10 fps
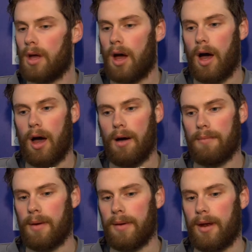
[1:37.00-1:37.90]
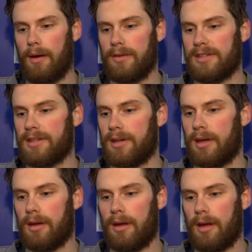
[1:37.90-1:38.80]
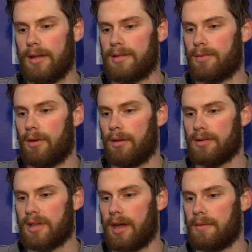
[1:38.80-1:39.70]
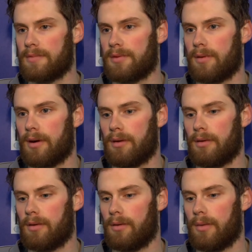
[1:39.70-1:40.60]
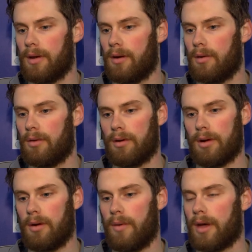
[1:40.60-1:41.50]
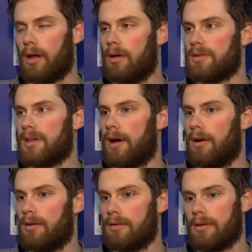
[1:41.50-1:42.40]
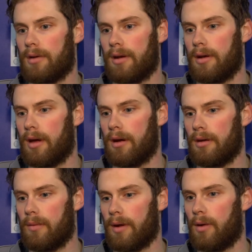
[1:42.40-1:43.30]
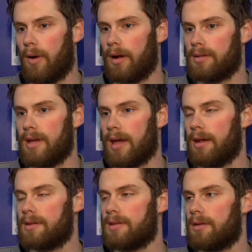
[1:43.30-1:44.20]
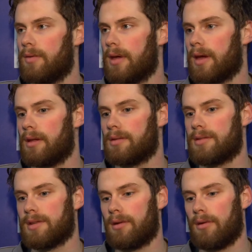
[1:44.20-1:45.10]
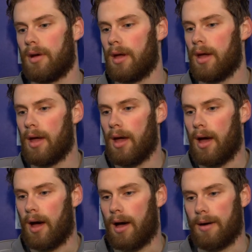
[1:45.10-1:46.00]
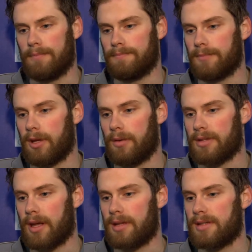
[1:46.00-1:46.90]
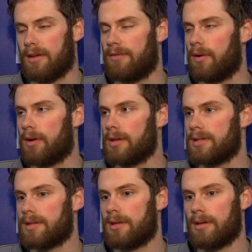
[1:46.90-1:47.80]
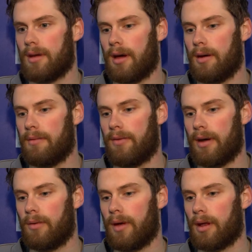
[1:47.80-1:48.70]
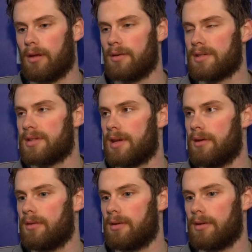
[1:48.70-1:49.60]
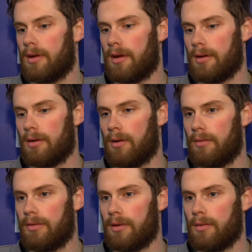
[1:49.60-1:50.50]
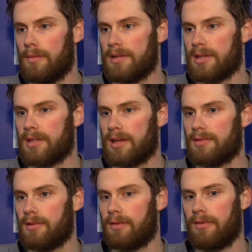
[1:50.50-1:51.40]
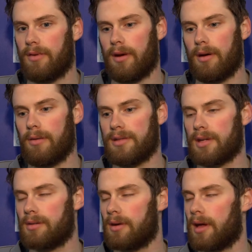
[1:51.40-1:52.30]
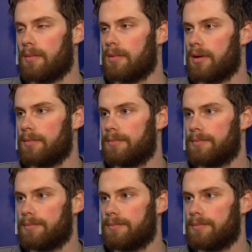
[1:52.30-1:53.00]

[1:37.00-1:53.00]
Obviously, it's one of those games where we know we could close it out, and we don't want to take it into the weekend. So, we just got to stay focused, find a way to close this out, and hopefully we'll be successful if we stick to our game plan.